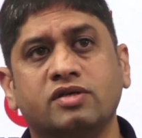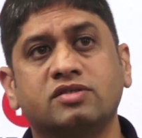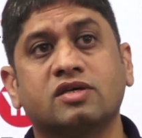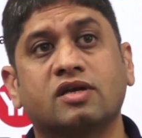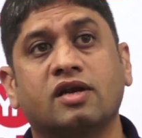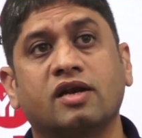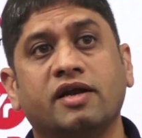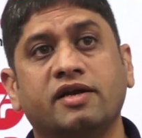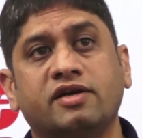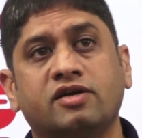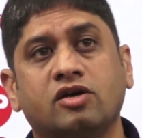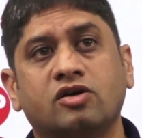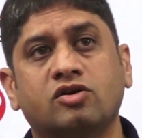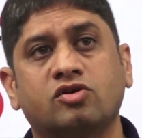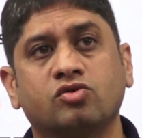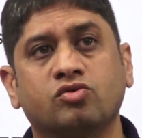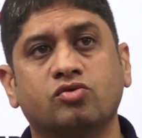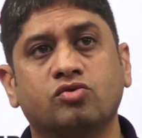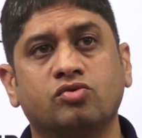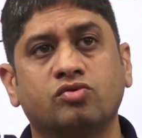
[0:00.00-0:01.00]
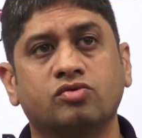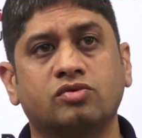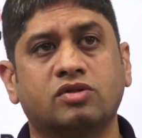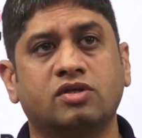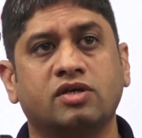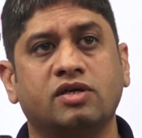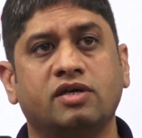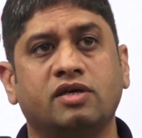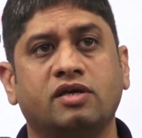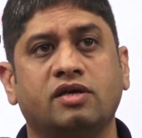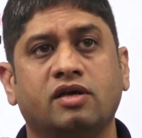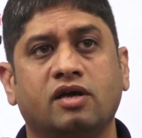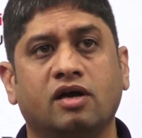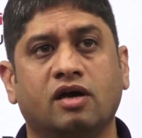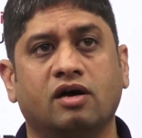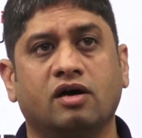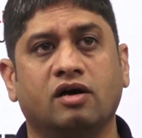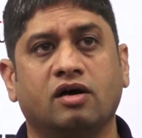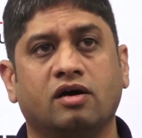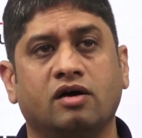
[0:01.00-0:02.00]
is related to the
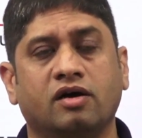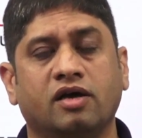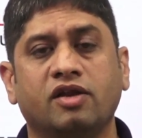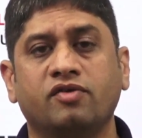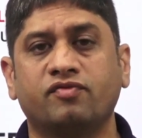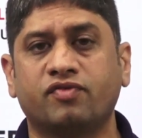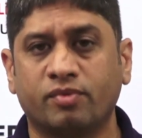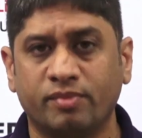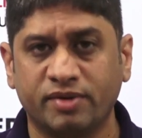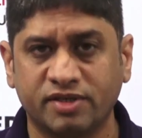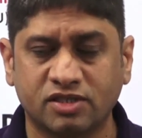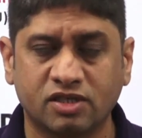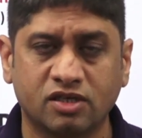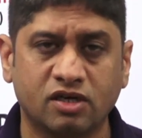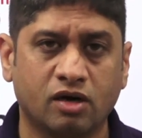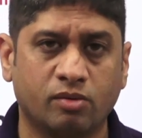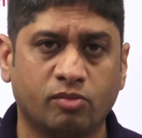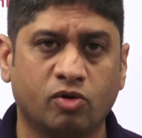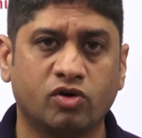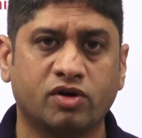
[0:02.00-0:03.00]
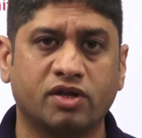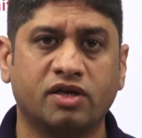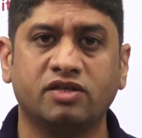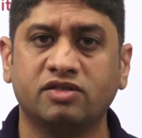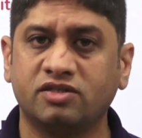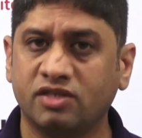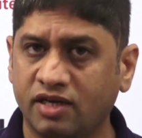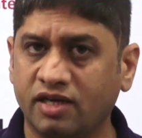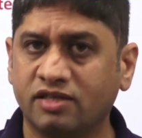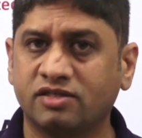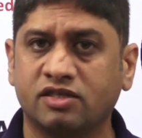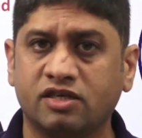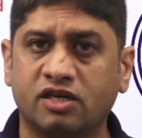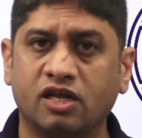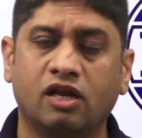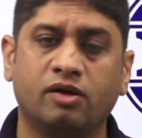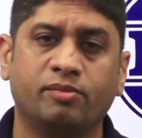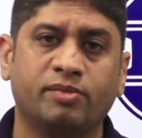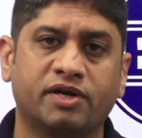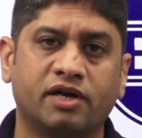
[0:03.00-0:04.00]
uh, information about Engineers
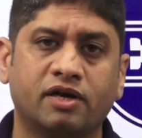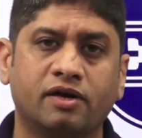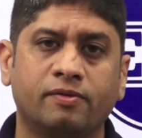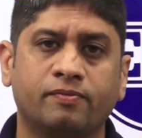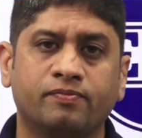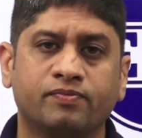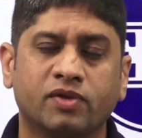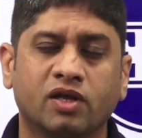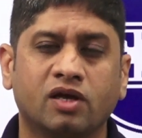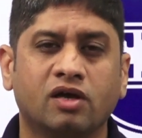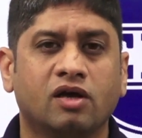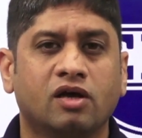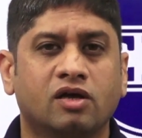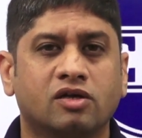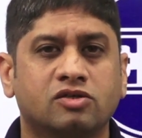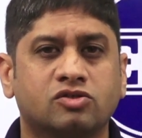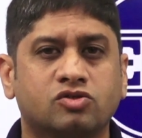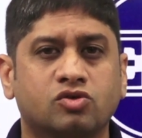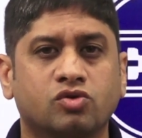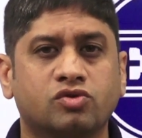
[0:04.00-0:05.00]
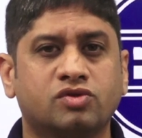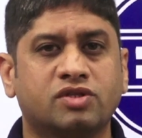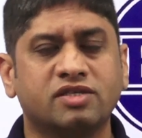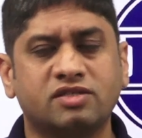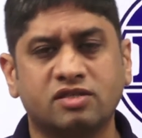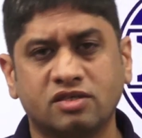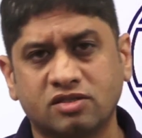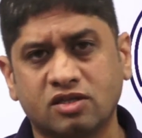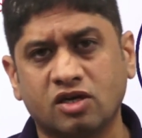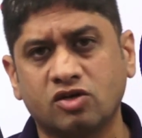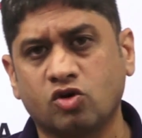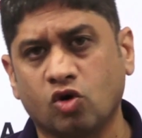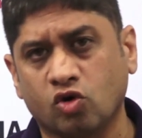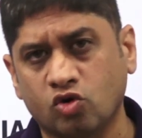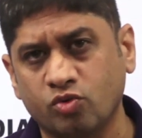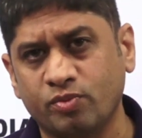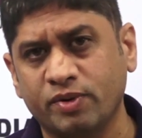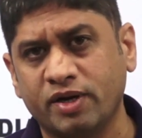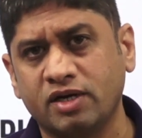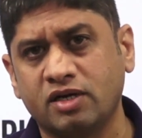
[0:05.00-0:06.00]
India Limited. So this is the
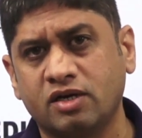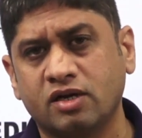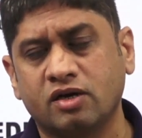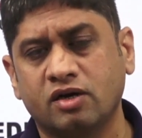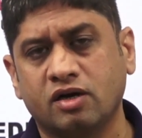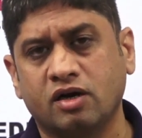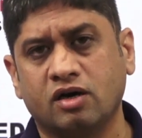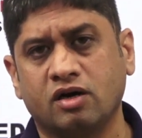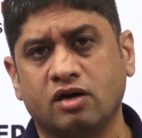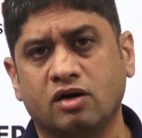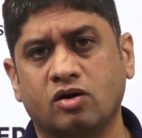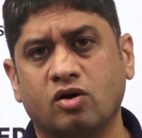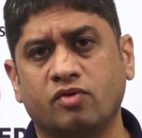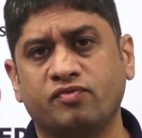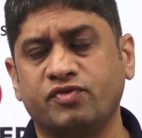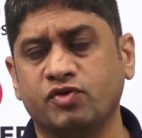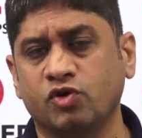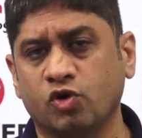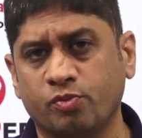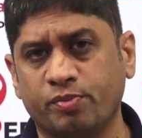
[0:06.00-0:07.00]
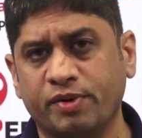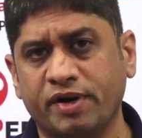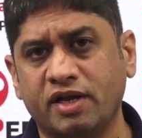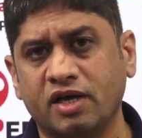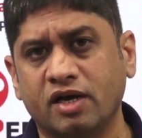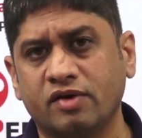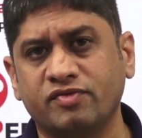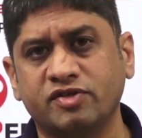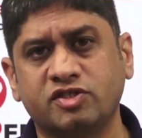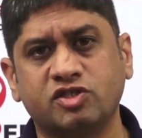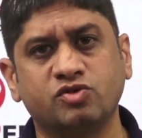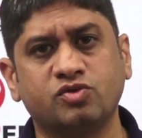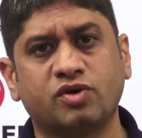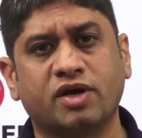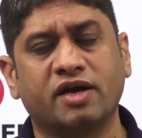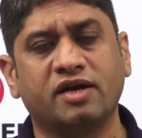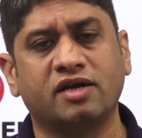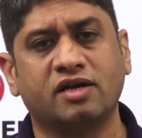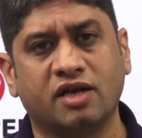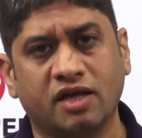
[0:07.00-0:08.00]
document uh, of YourPedia which you
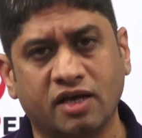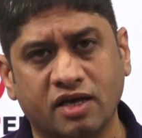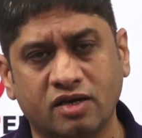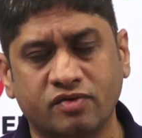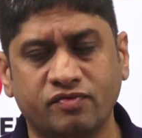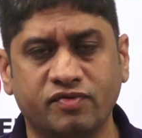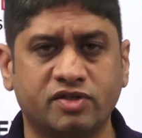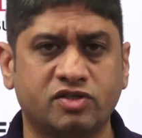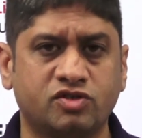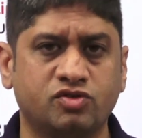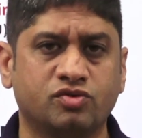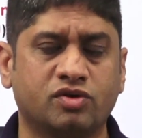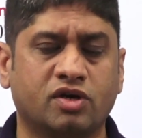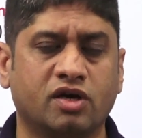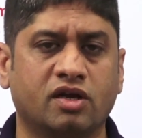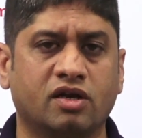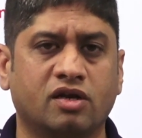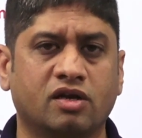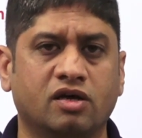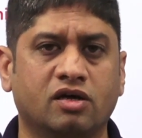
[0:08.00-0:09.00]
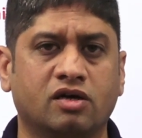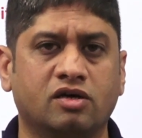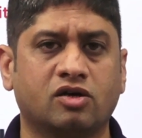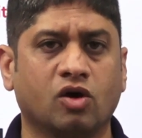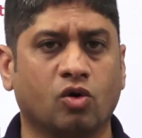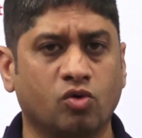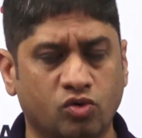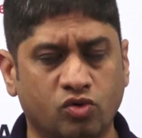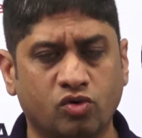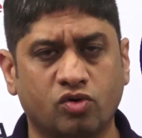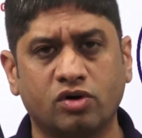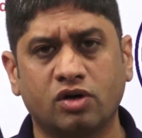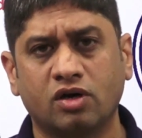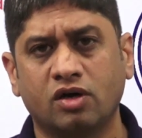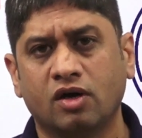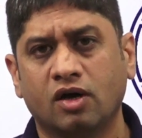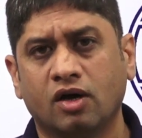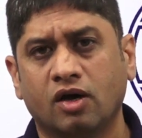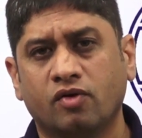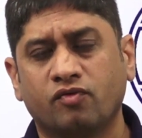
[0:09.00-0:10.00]
can take, which you can uh, download
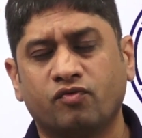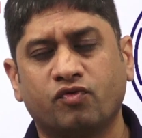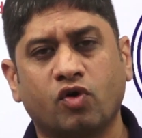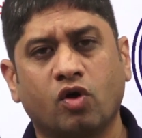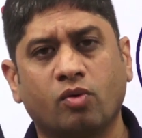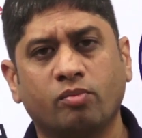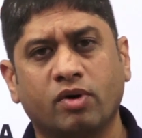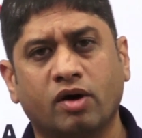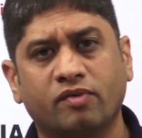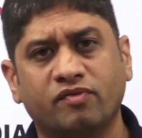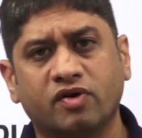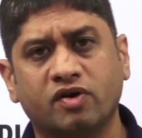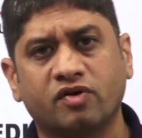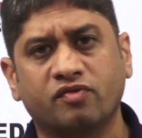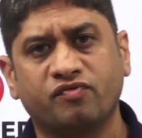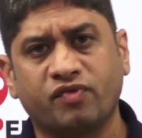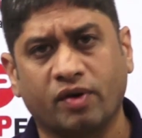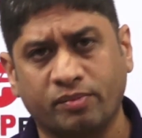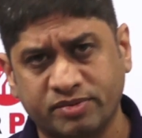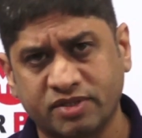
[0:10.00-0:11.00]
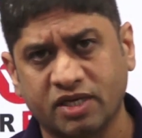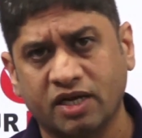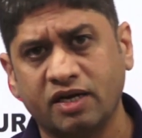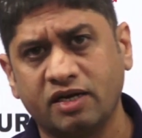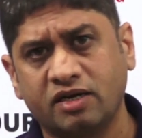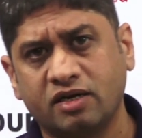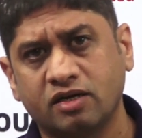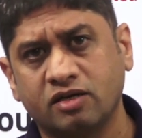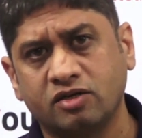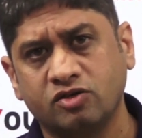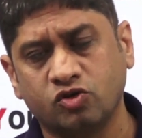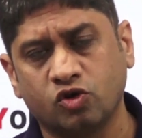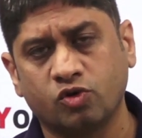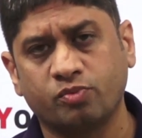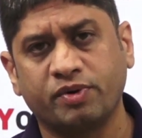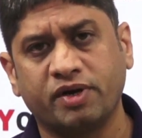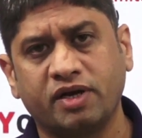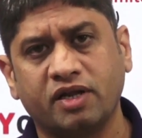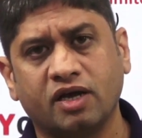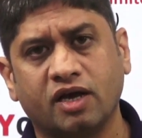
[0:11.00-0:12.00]
from our website
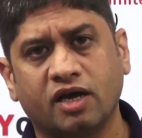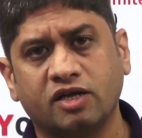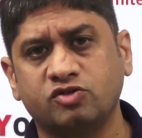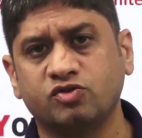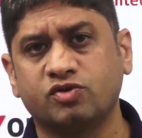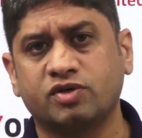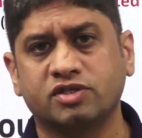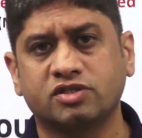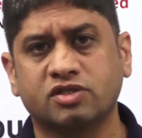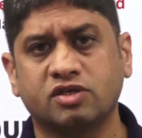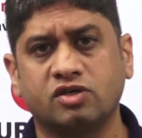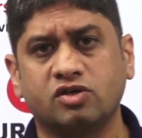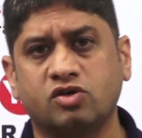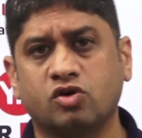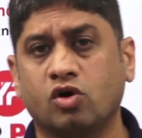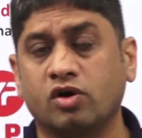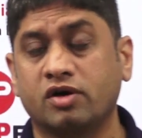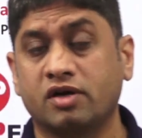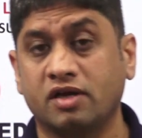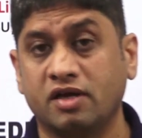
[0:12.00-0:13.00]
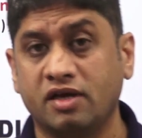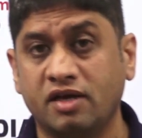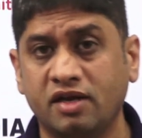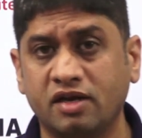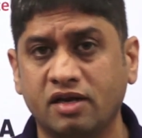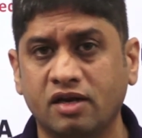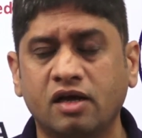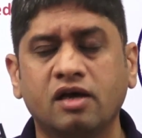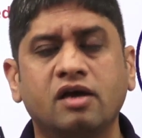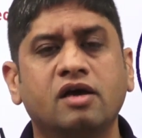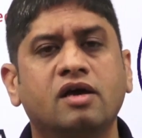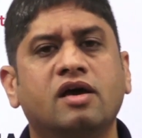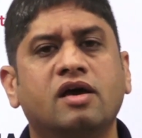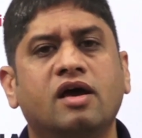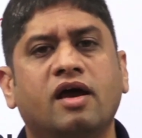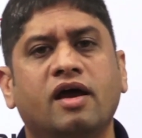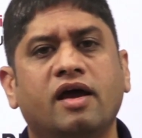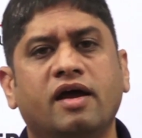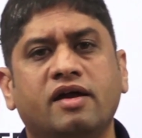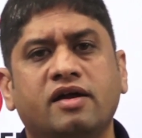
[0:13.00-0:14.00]
yourpedia education dot in,
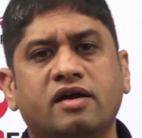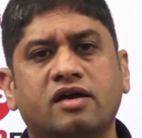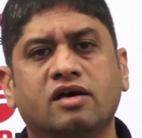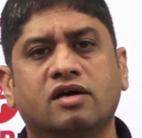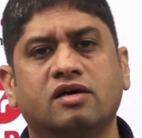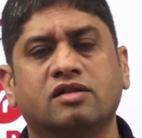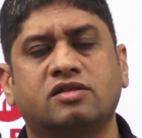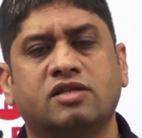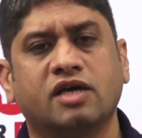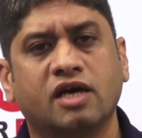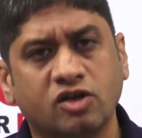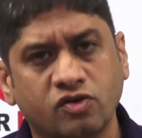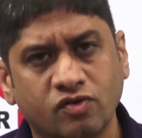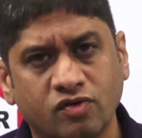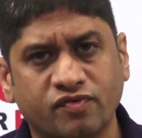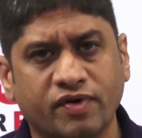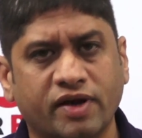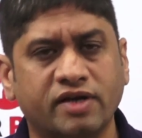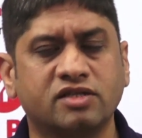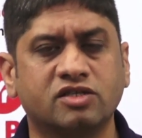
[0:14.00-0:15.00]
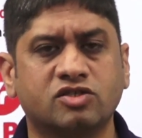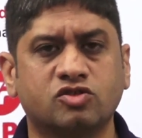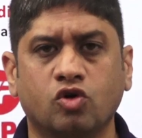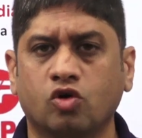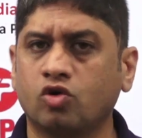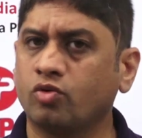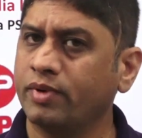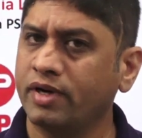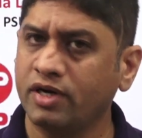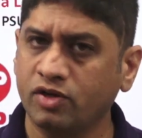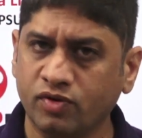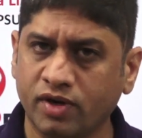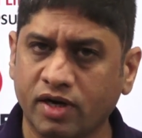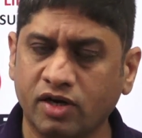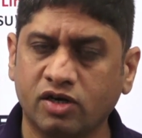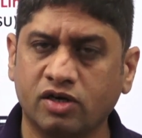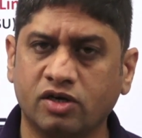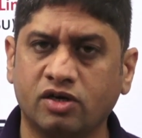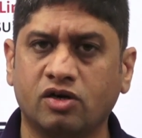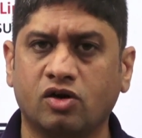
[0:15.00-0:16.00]
and uh, there you will find this document. You
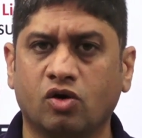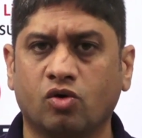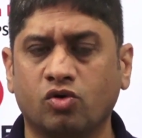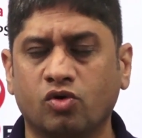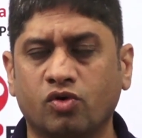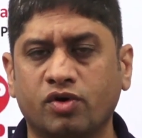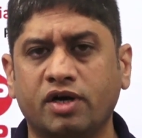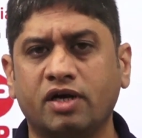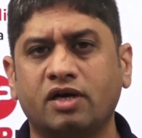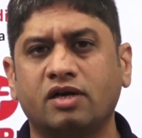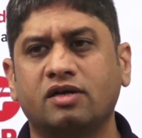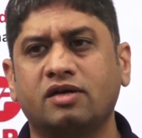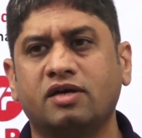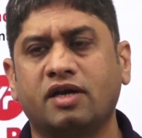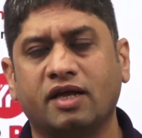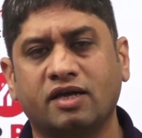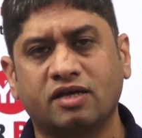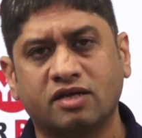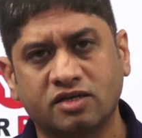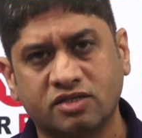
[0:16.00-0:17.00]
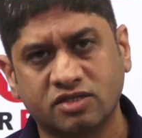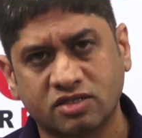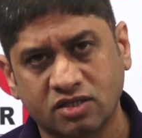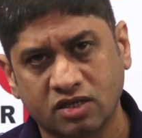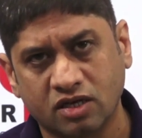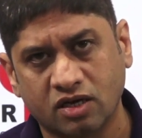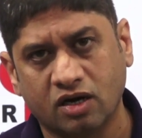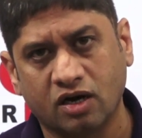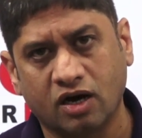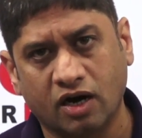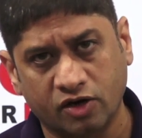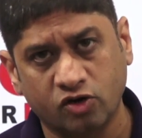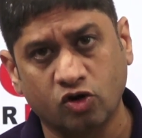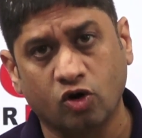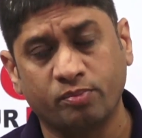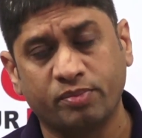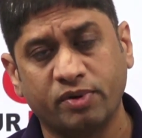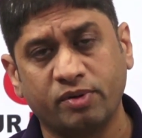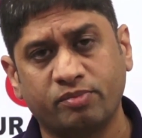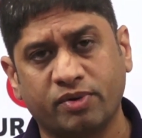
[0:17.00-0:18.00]
can download it, take its uh, hard
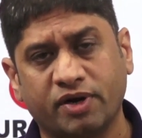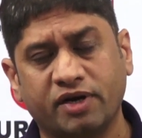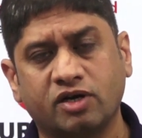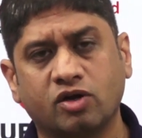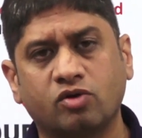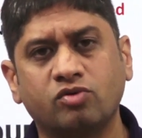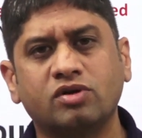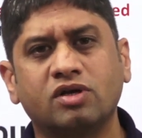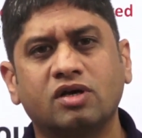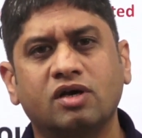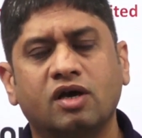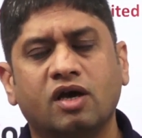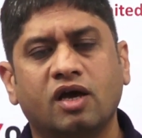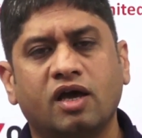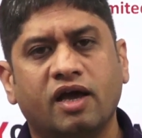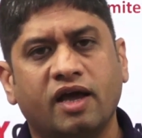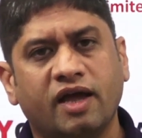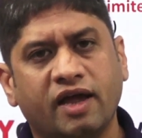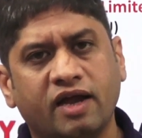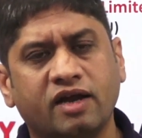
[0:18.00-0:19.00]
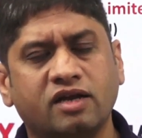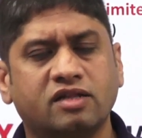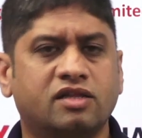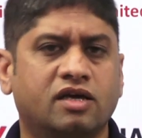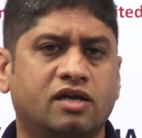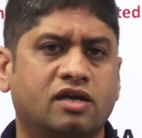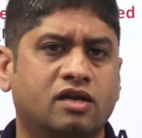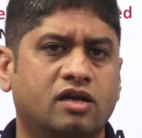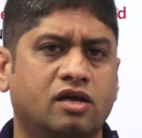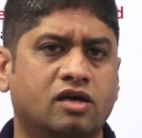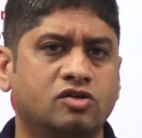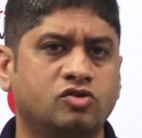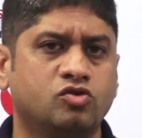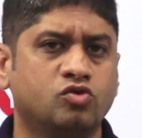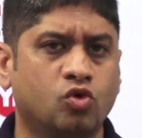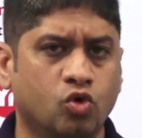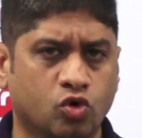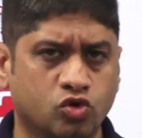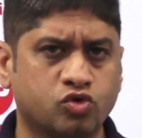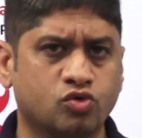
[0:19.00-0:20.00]
copy, print out, and then you
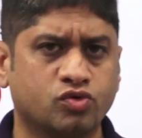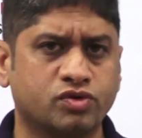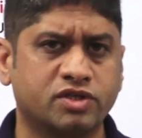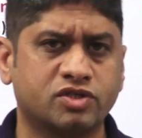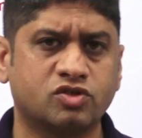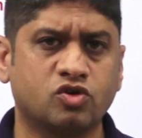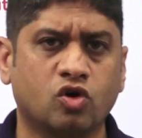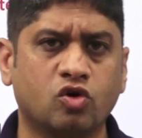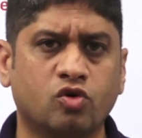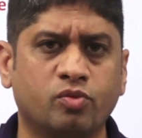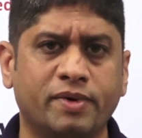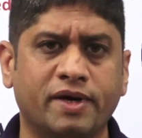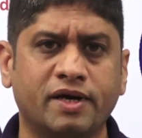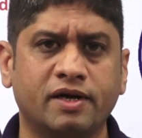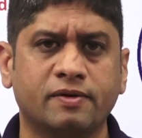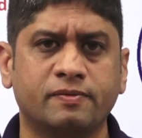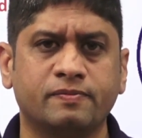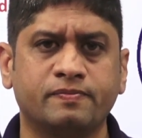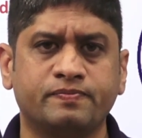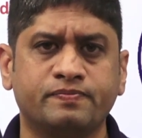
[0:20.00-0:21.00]
go through this document.